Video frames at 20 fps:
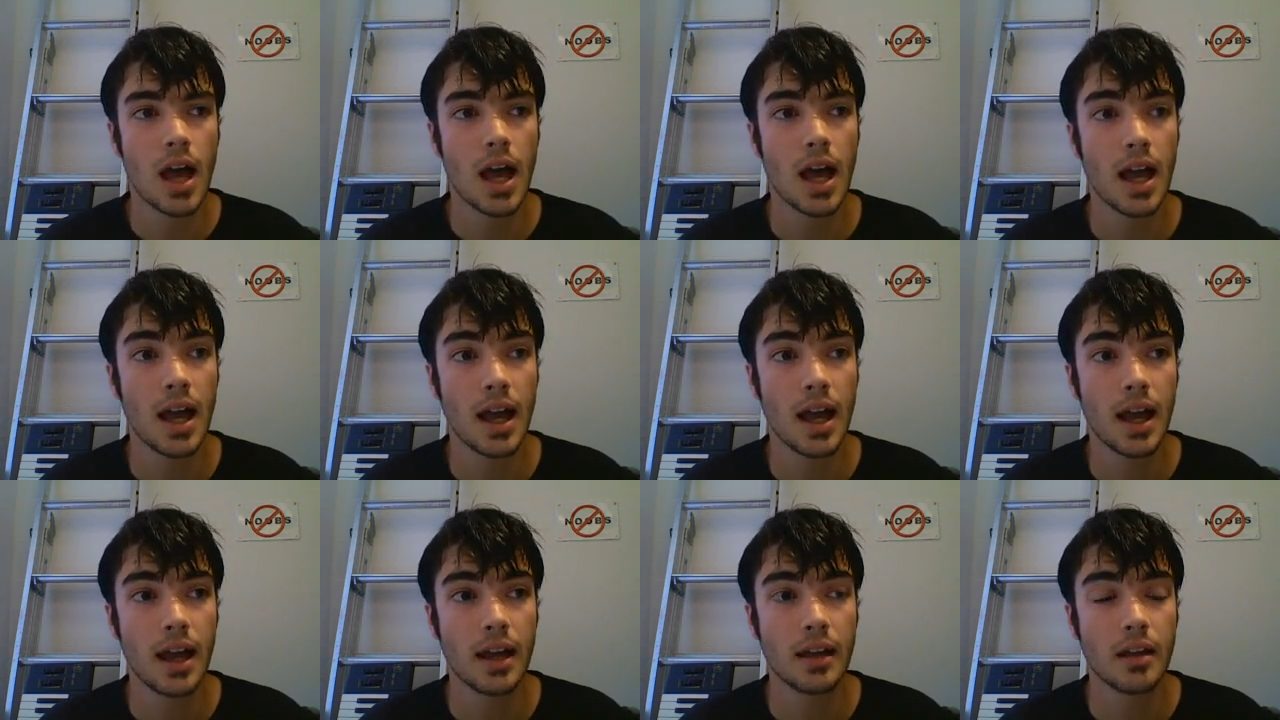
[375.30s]

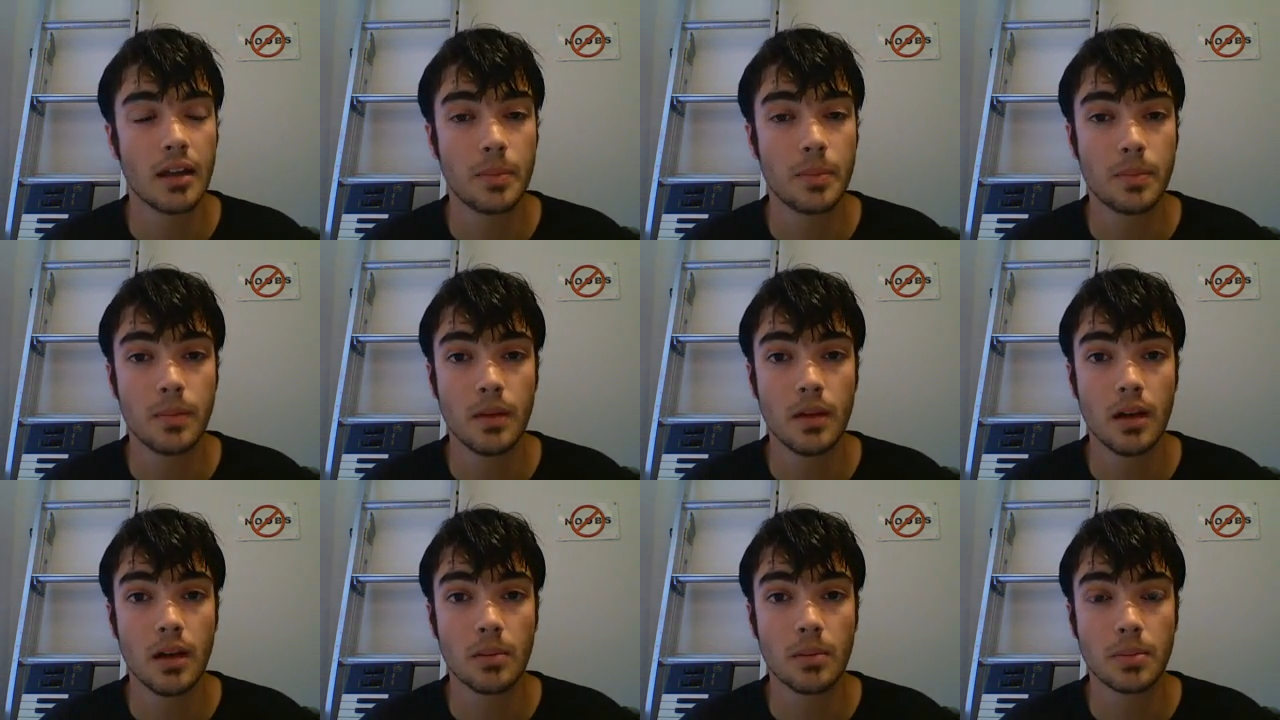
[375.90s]
and
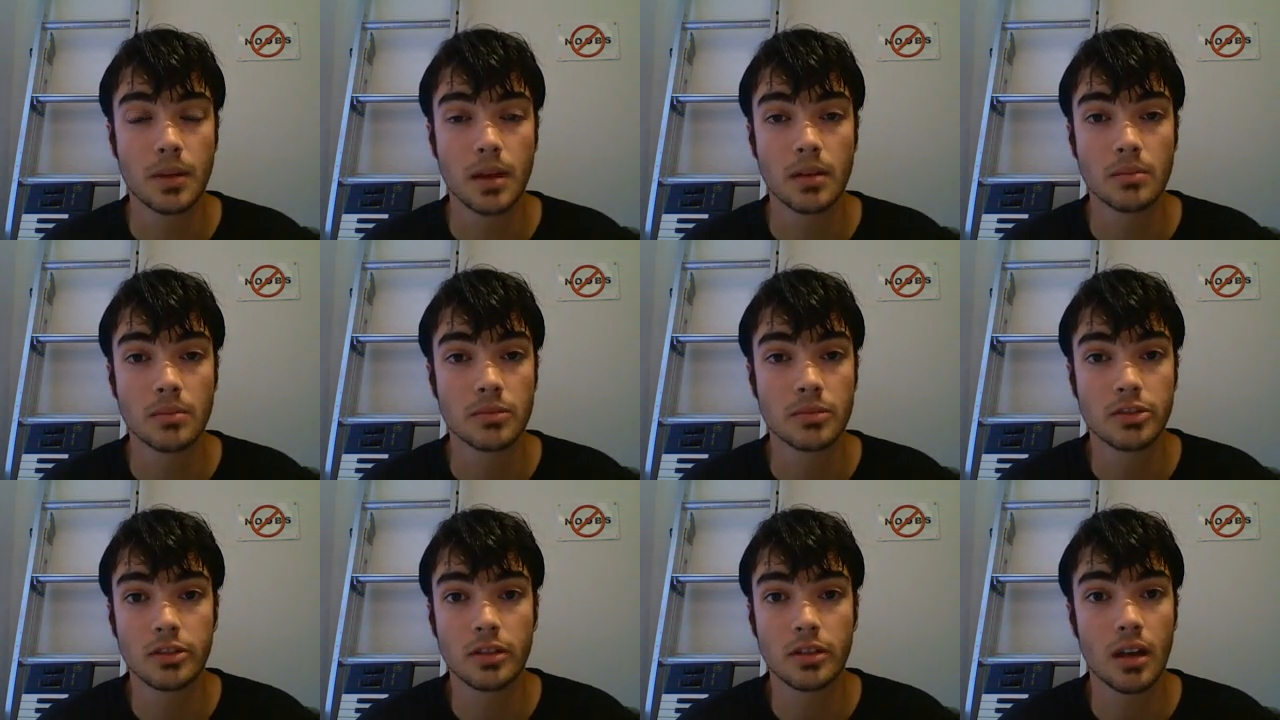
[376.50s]
up
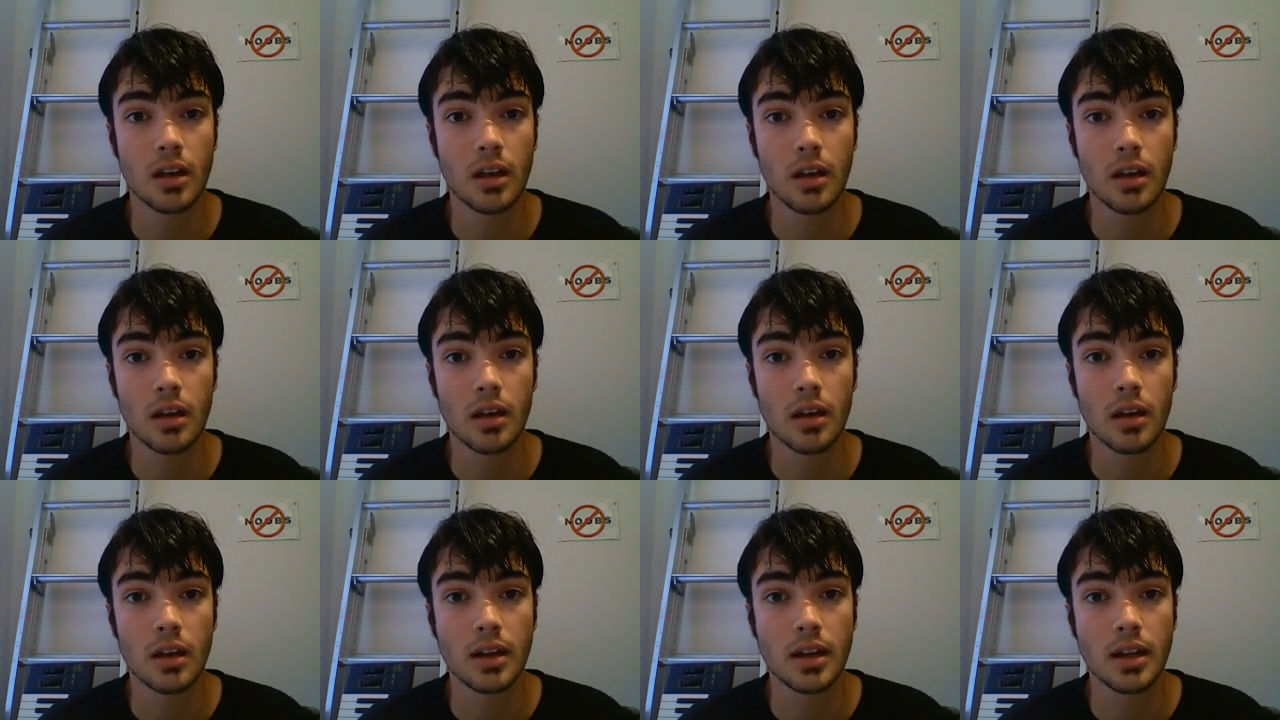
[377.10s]
comes
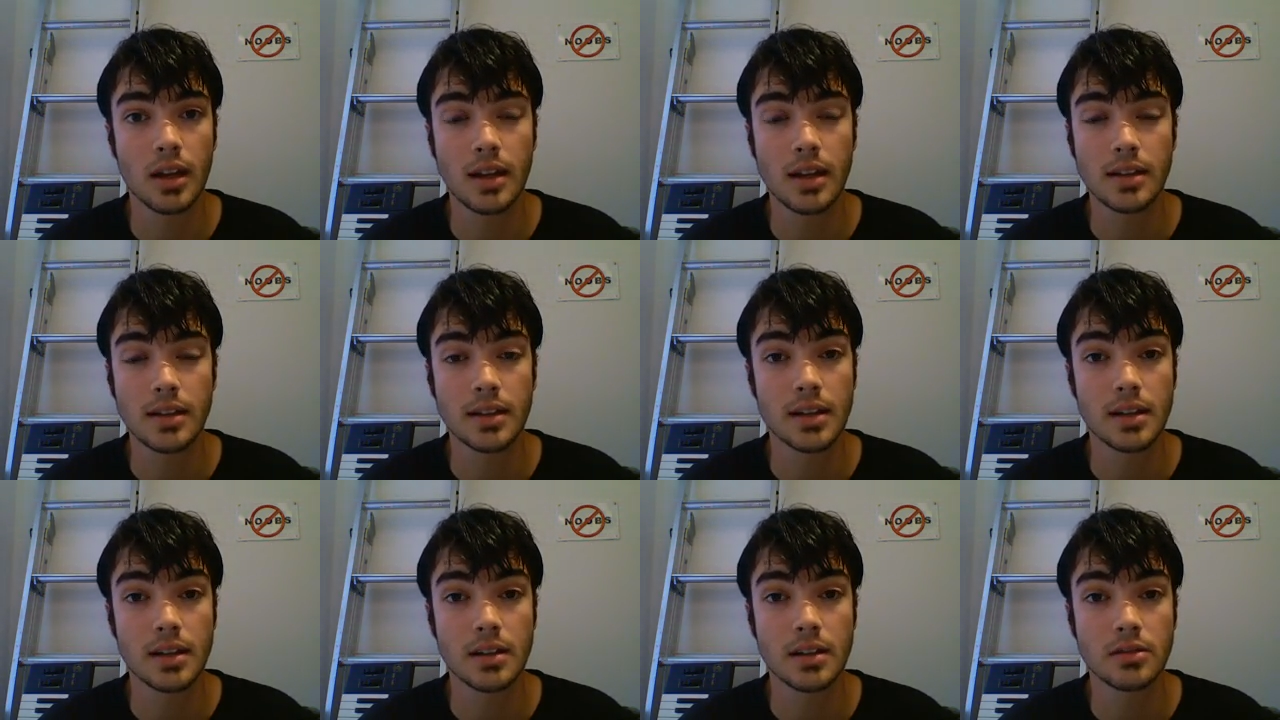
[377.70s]
an
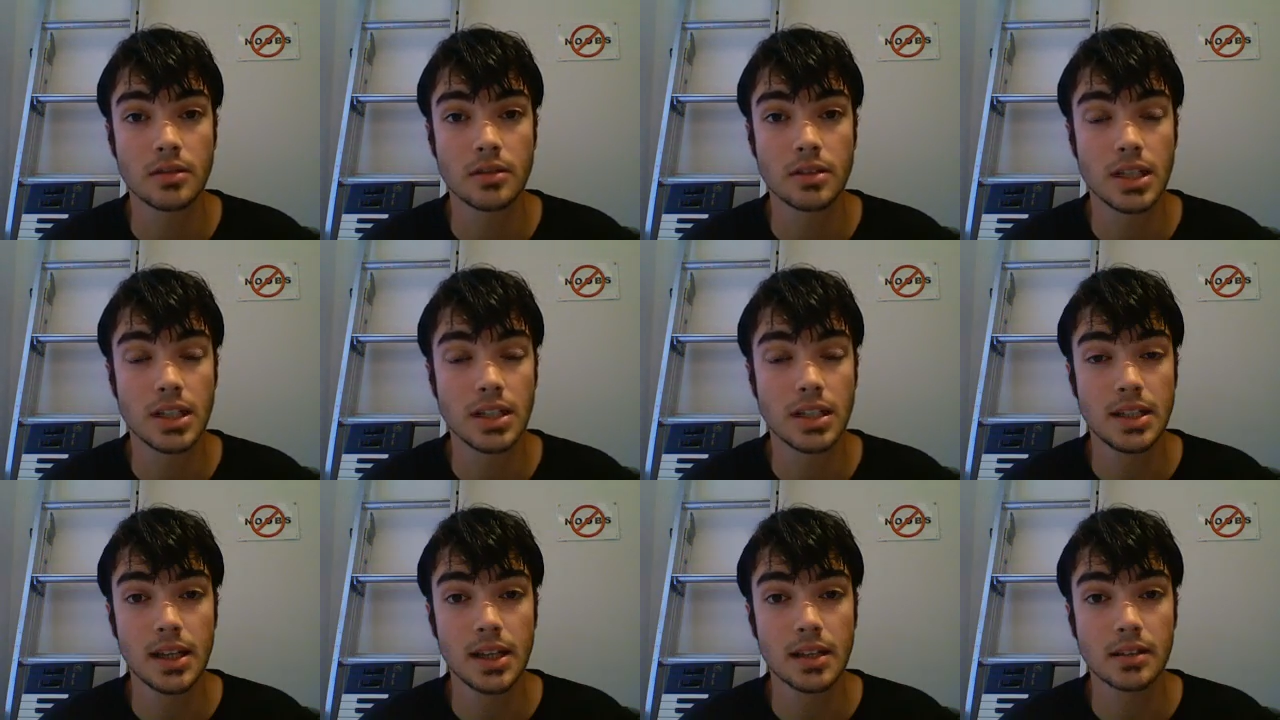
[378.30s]
8800
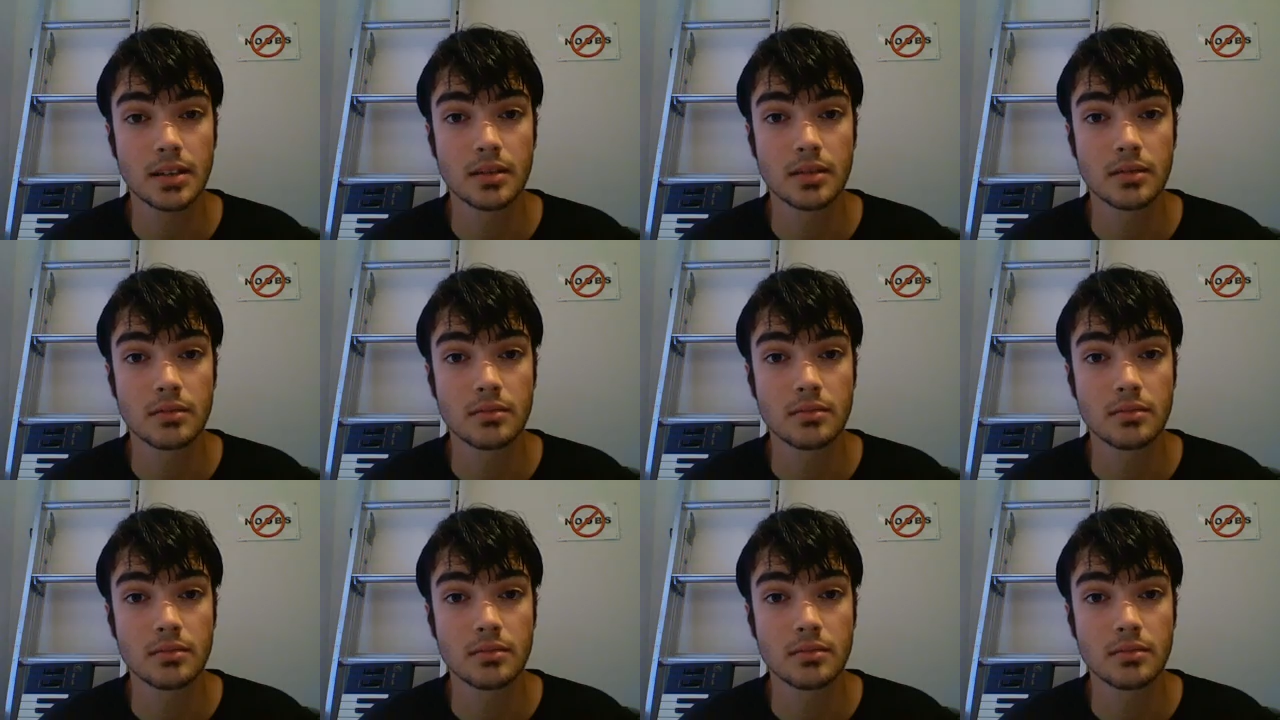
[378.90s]
GTX.